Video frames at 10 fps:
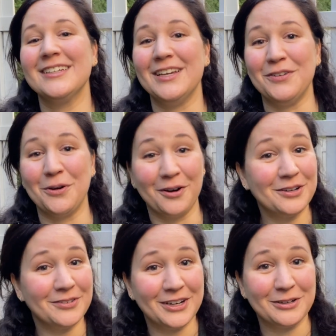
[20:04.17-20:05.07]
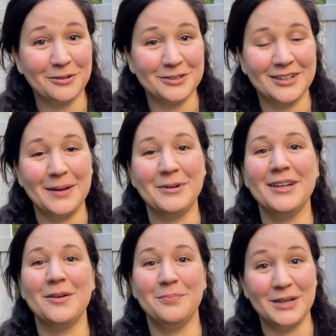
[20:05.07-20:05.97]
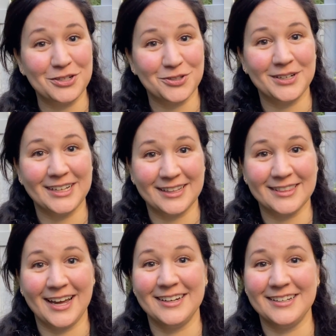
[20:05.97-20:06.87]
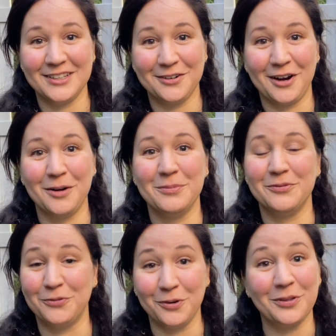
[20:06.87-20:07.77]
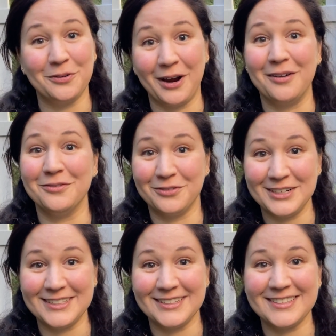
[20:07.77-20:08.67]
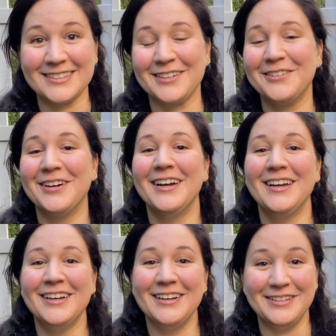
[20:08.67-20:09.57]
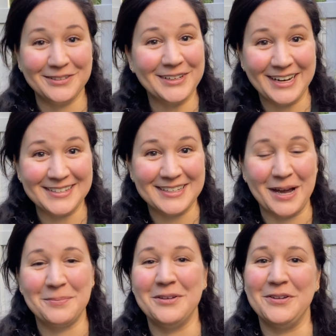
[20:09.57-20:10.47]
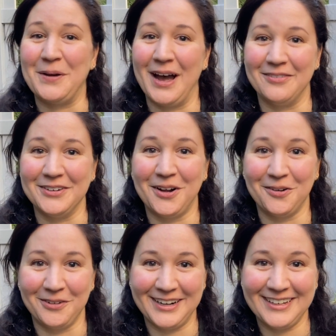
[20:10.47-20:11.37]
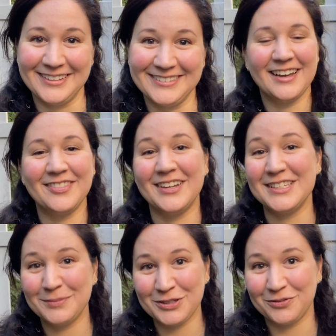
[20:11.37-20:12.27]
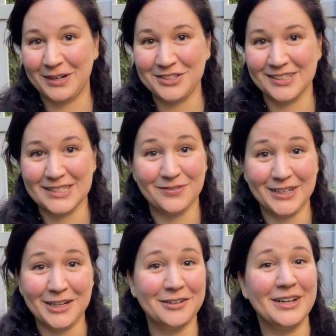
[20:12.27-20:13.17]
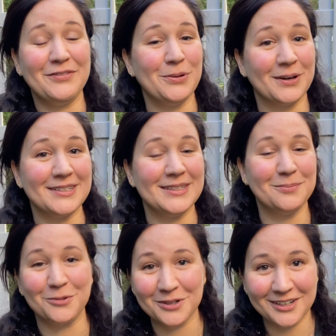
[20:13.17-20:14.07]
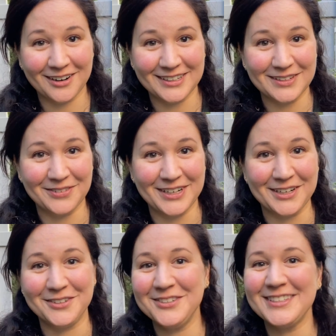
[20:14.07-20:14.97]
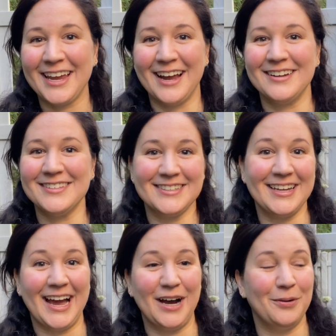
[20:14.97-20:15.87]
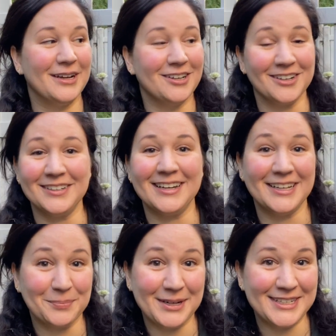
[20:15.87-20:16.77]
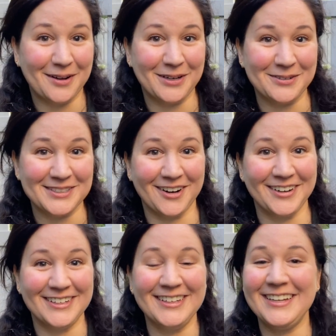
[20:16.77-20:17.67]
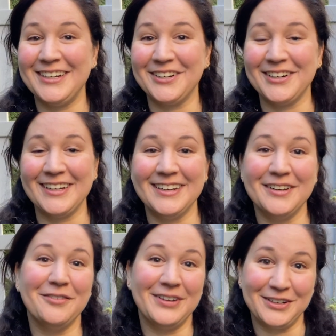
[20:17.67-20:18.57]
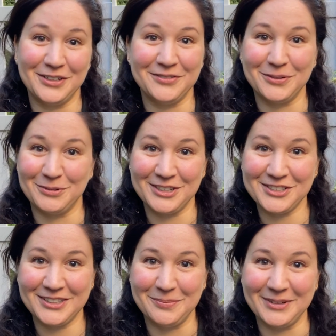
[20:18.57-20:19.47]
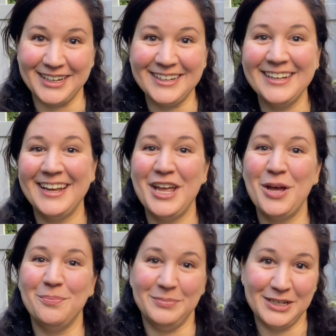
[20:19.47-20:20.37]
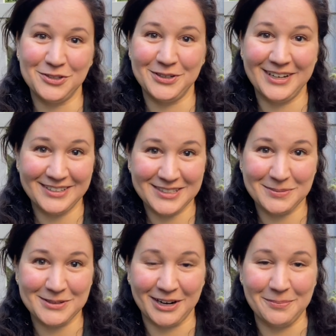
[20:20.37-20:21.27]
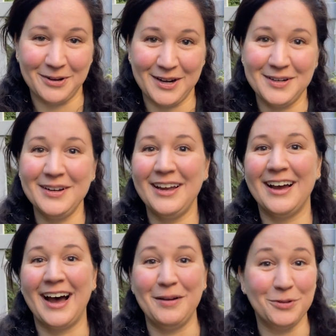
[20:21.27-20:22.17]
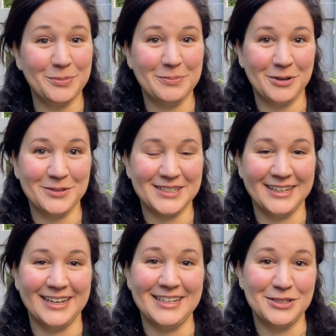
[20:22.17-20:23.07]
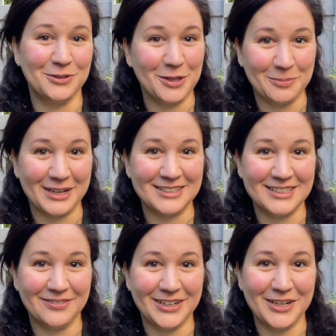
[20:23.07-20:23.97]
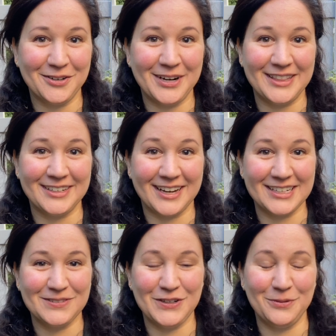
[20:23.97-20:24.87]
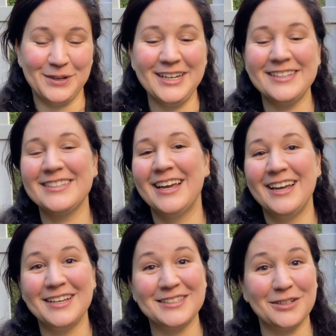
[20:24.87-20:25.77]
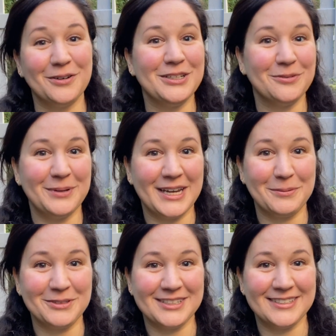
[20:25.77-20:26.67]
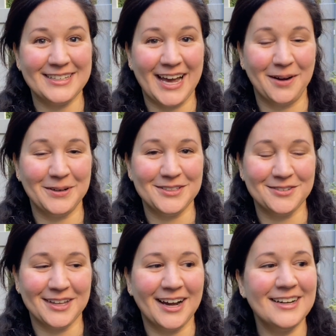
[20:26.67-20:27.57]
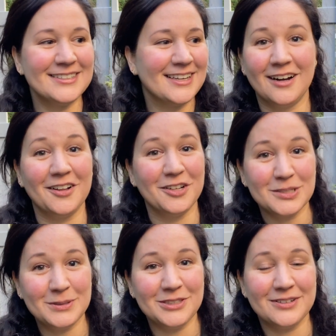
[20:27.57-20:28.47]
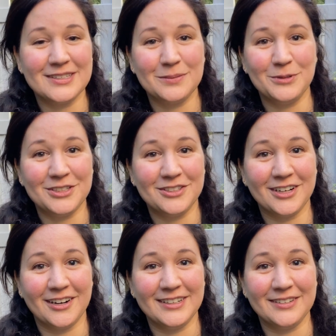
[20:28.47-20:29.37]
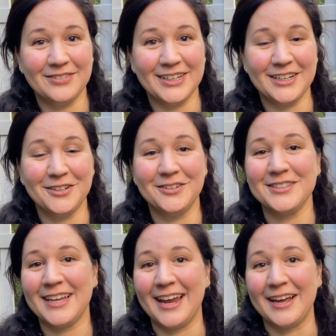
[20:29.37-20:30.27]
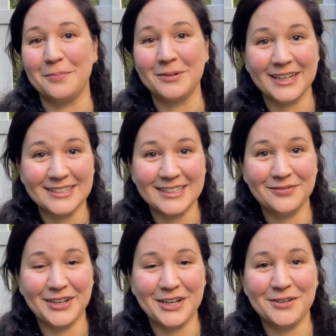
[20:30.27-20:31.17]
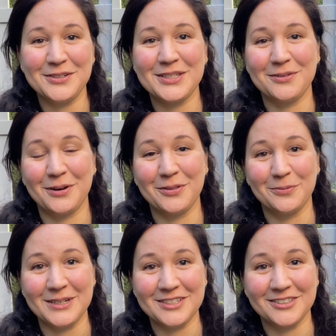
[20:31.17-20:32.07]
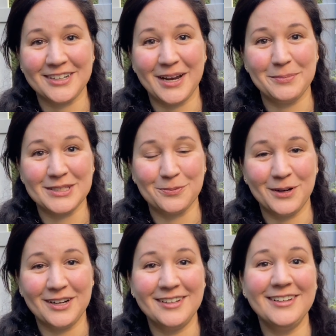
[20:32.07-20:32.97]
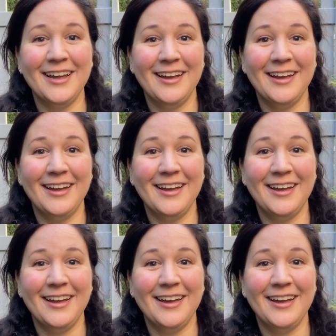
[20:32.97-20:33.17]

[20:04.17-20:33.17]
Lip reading: if you are in a very cold climate, make sure to get that in the ground before the ground freezes. So do it ASAP if you haven't already. Thanks so much for watching this video. If you want to see more gardening videos and see how I garden in my townhouse garden here in Vancouver, British Columbia, make sure you hit the subscribe button. I will be posting a tulip planting video in the next few weeks, so you'll be able to see how I do that. I'll also be doing some winter gardening videos and planting videos throughout the winter time as well.